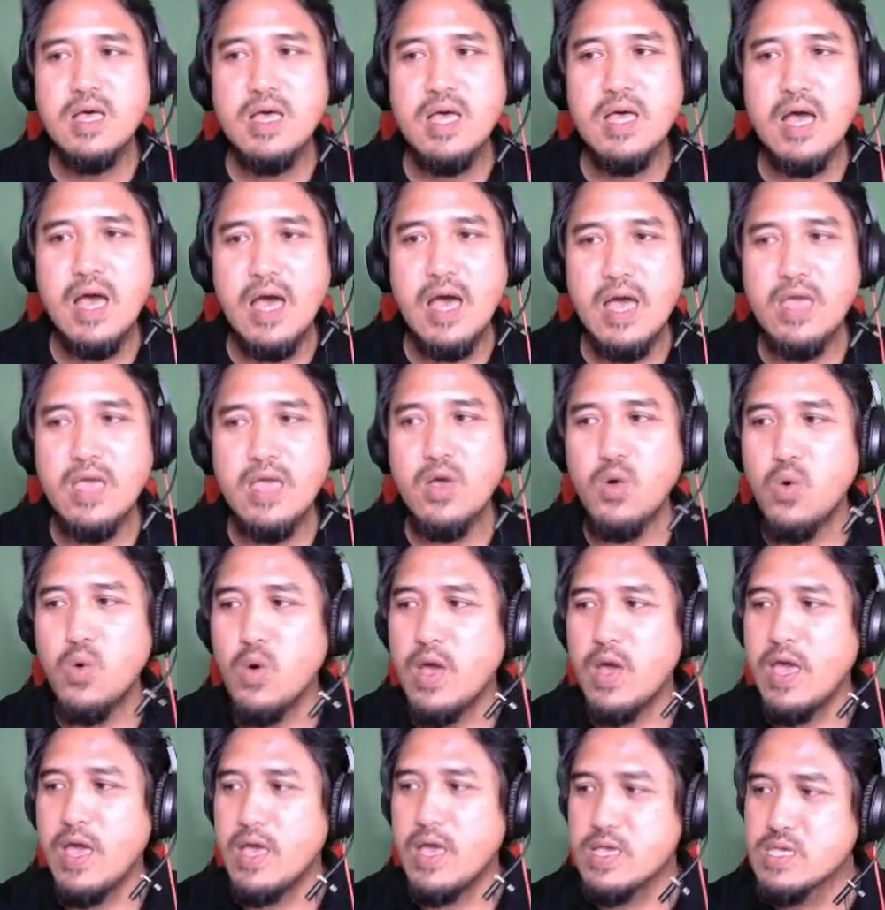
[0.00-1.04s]

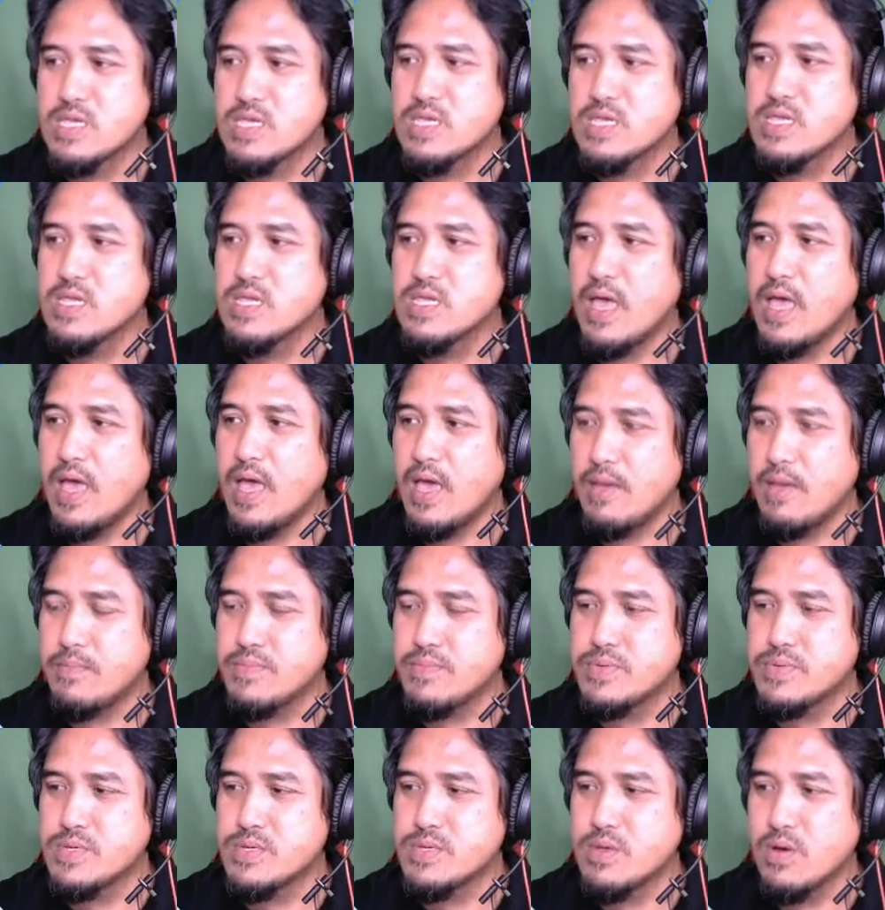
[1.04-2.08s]
iOS
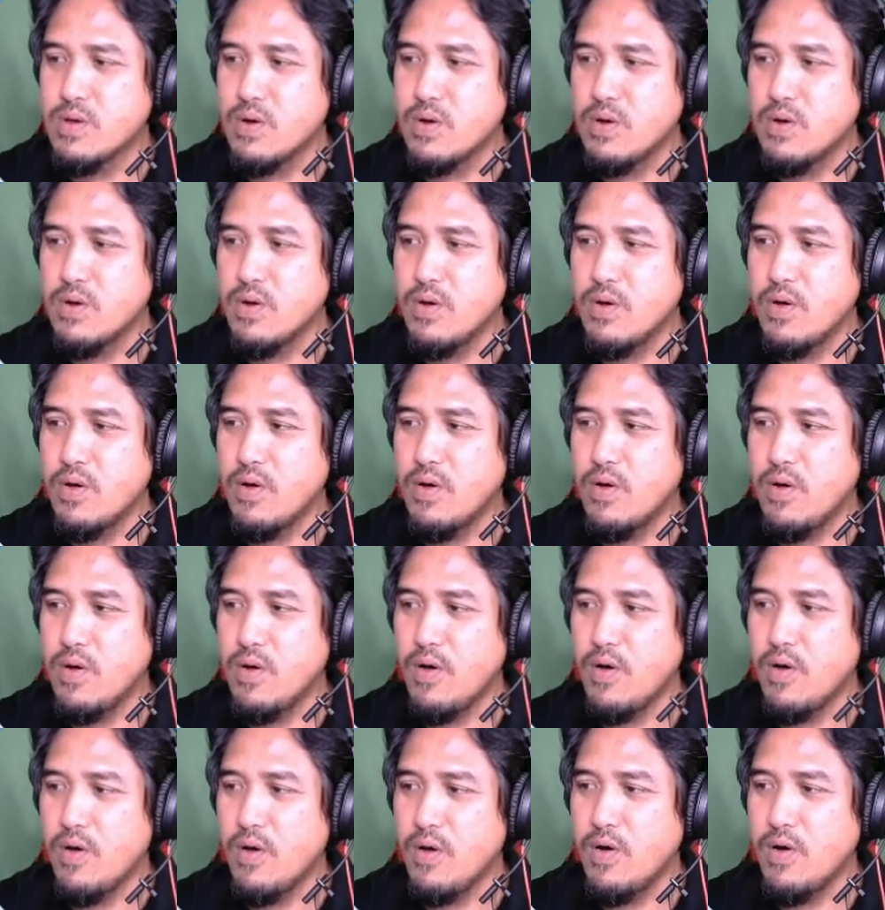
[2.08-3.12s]
apps
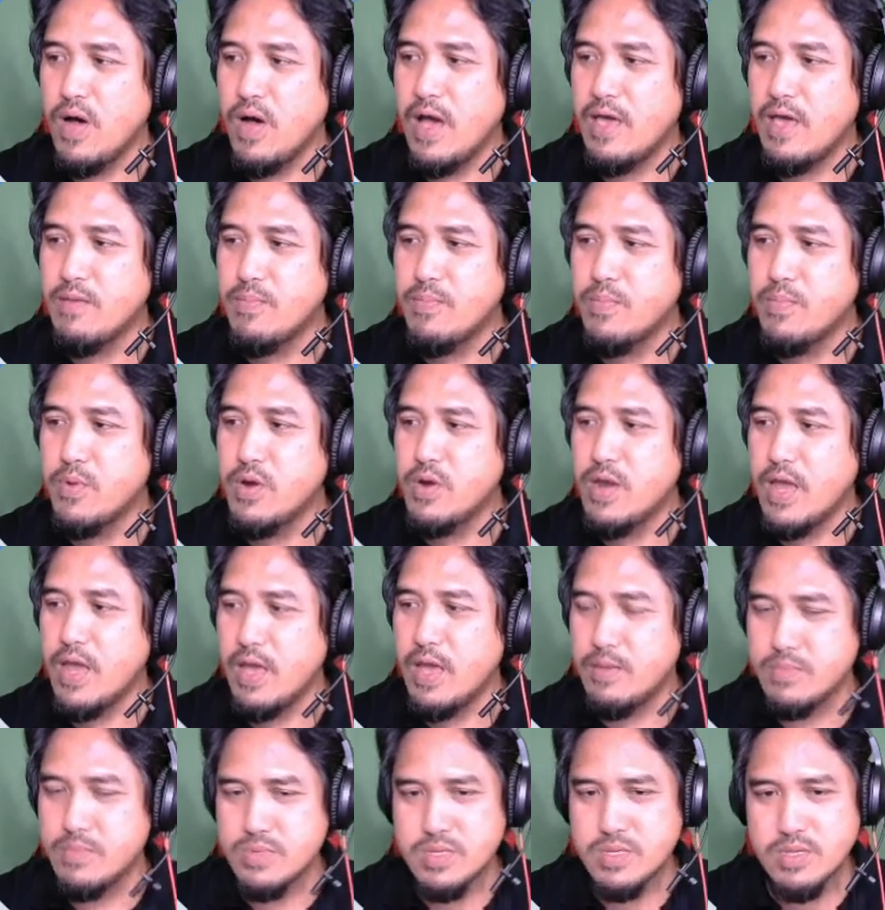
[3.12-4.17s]
or iPhone
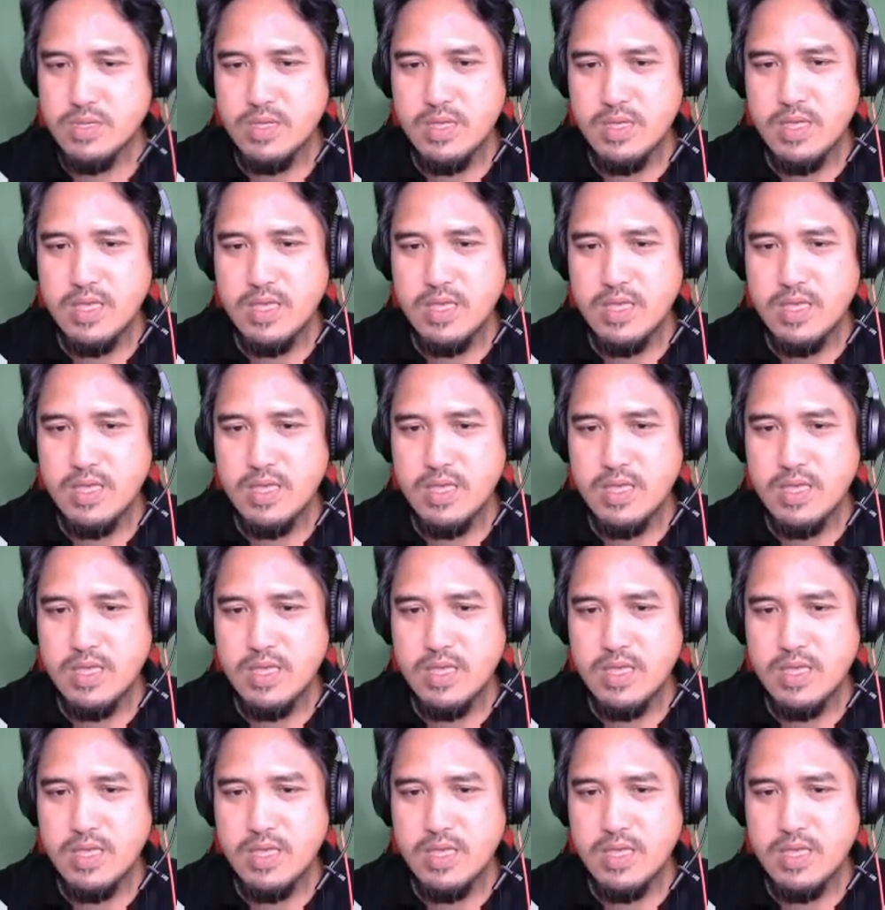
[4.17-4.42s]
apps?